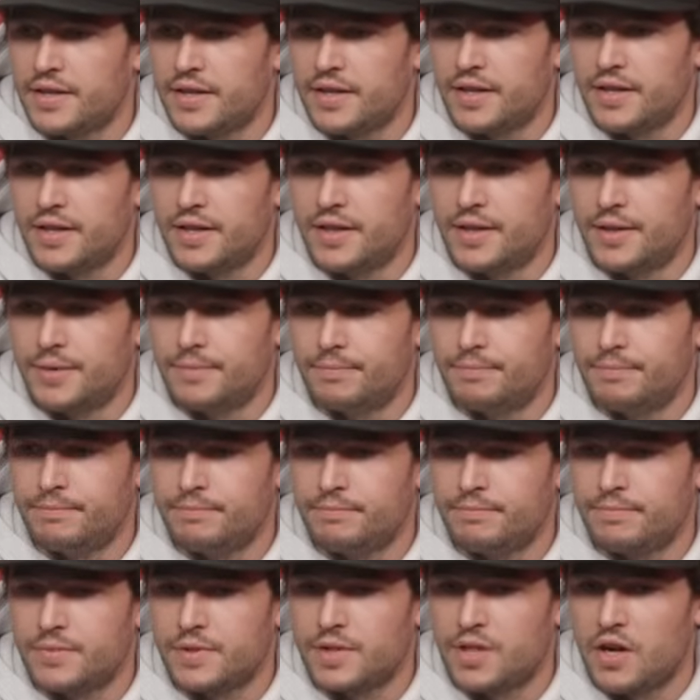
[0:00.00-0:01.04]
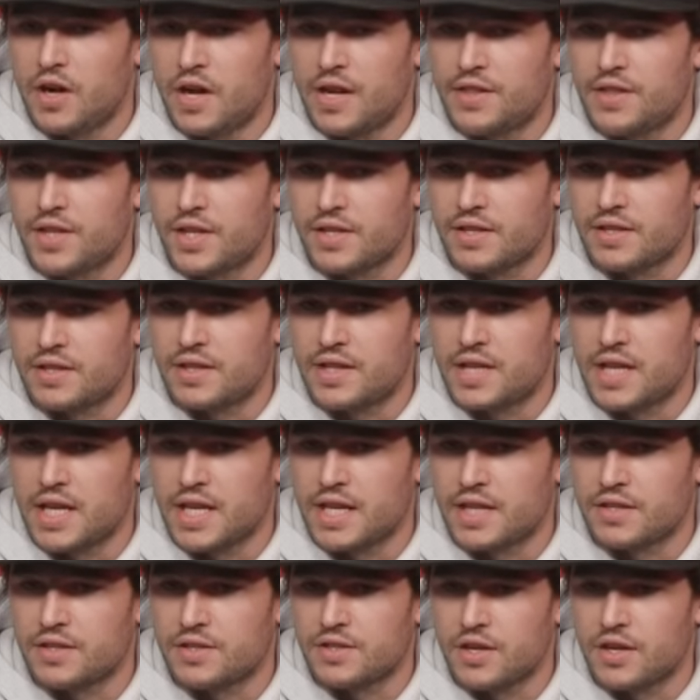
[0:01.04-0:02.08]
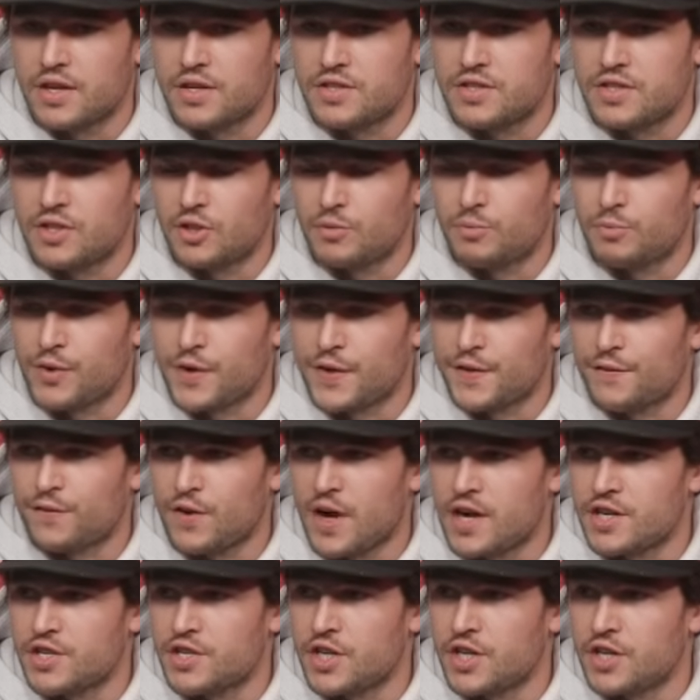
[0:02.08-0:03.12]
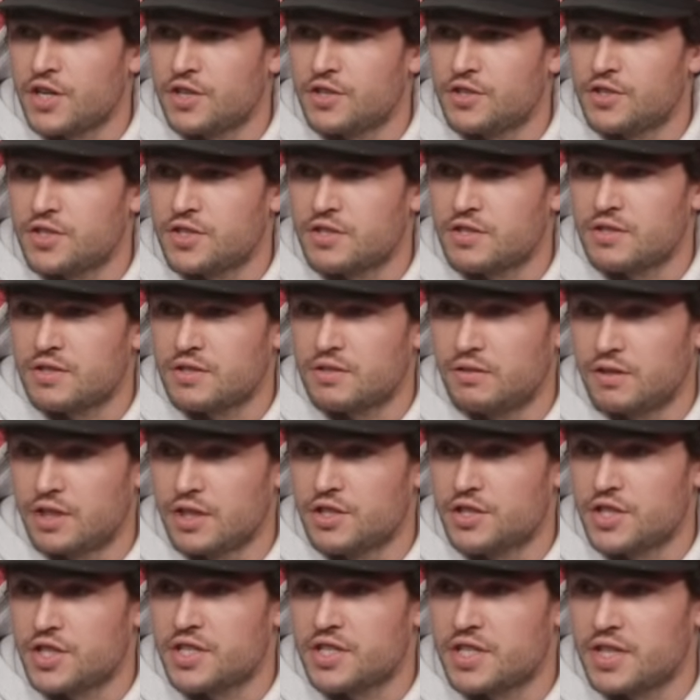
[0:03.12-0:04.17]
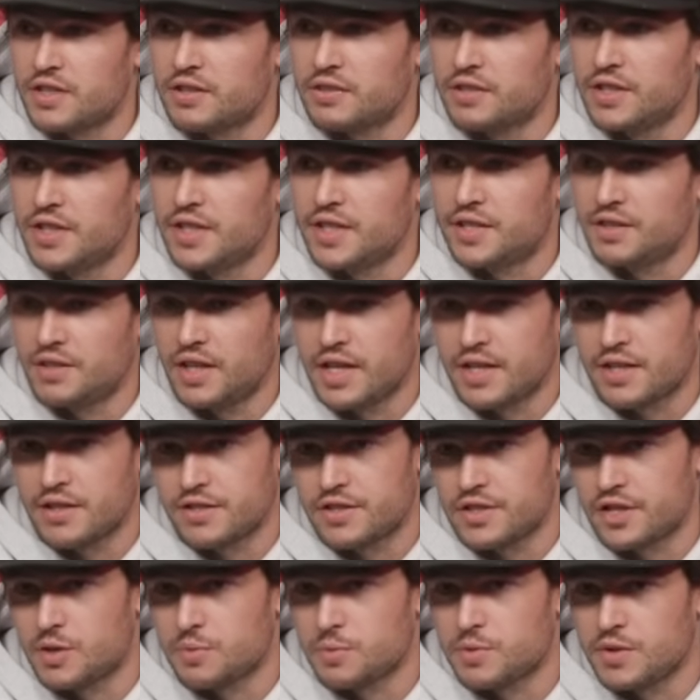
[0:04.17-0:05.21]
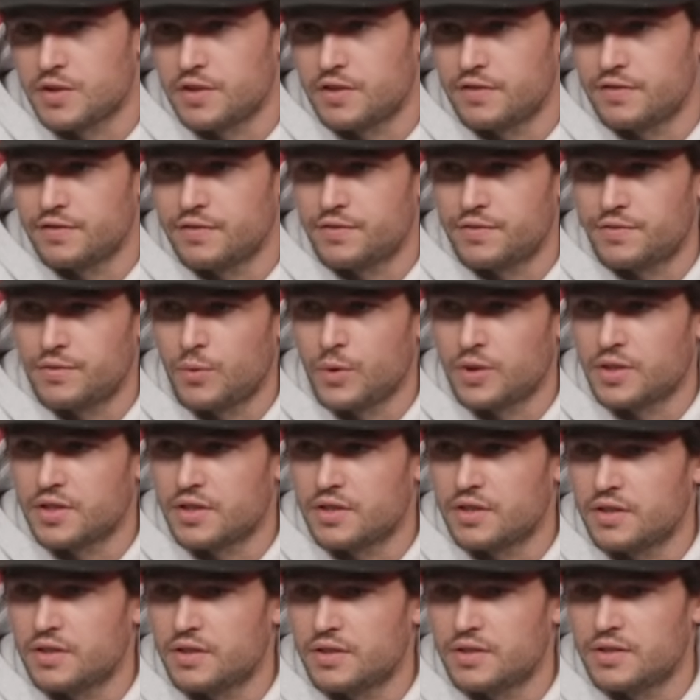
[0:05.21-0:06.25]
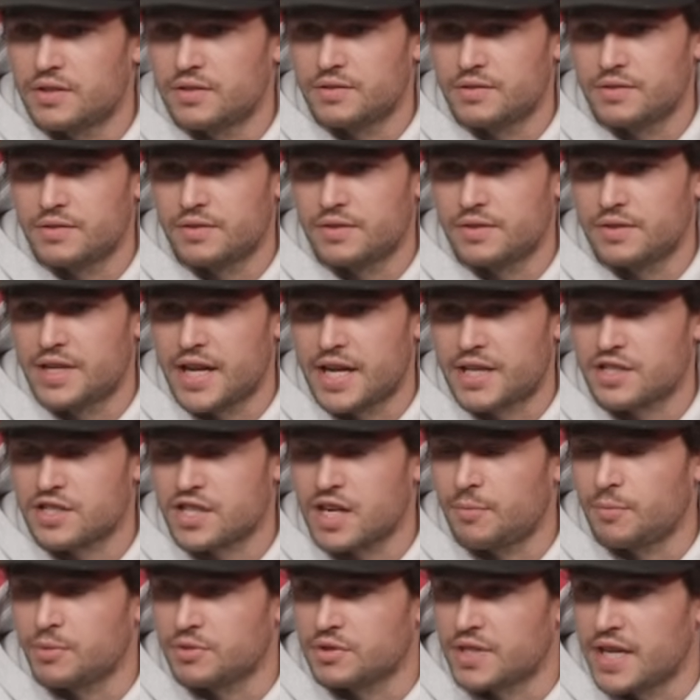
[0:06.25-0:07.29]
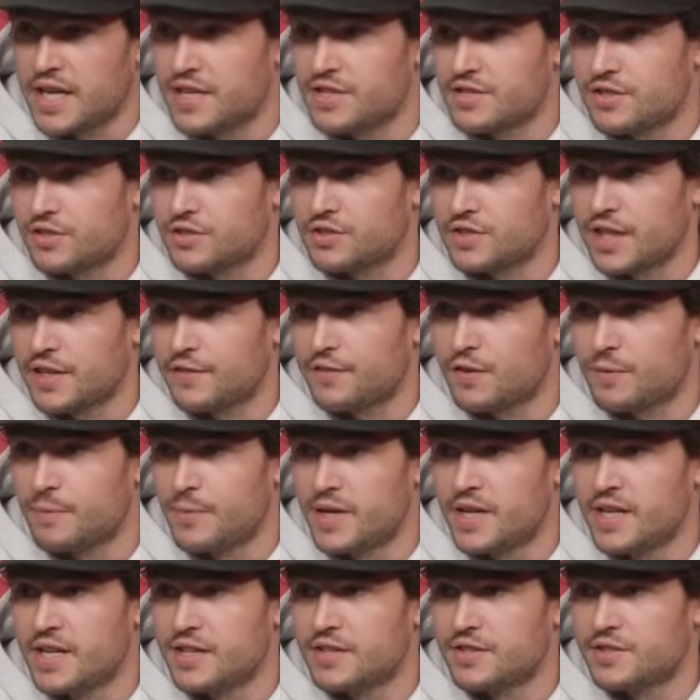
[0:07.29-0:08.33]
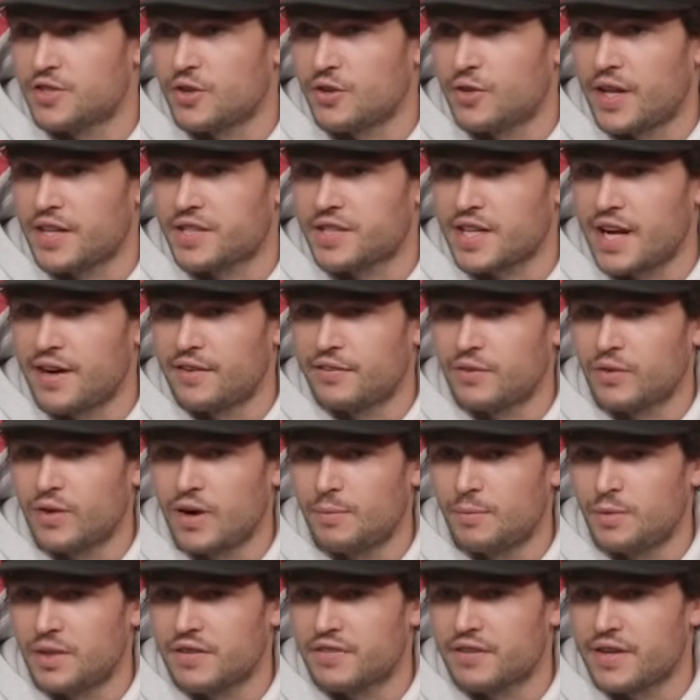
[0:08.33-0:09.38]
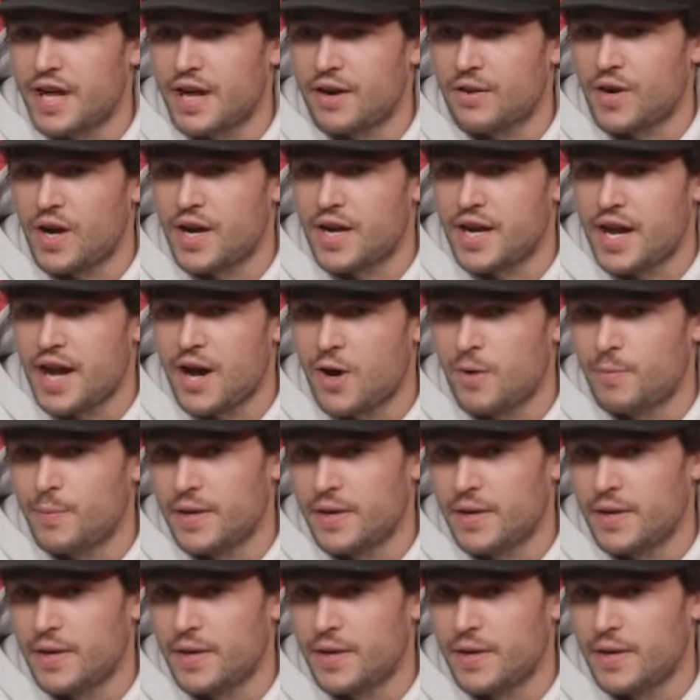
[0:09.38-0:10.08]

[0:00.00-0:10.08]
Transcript: Um, you know, I think things are still pretty fresh here, just logistically, like in terms of what the next couple days looks like for me, and so that's kind of where I'm living at right now.